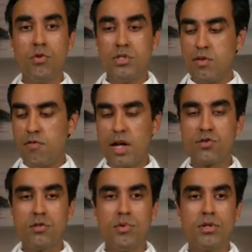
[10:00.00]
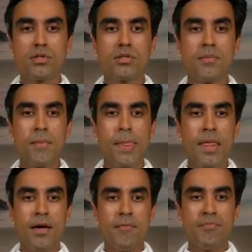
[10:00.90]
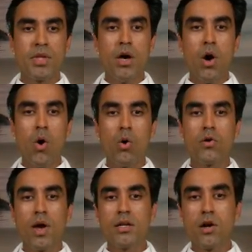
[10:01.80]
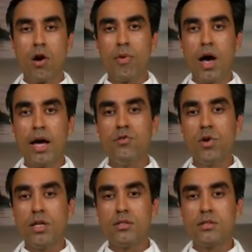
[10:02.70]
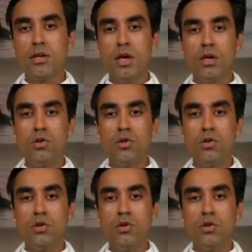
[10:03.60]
fruits and vegetables. Whole grain carbohydrates.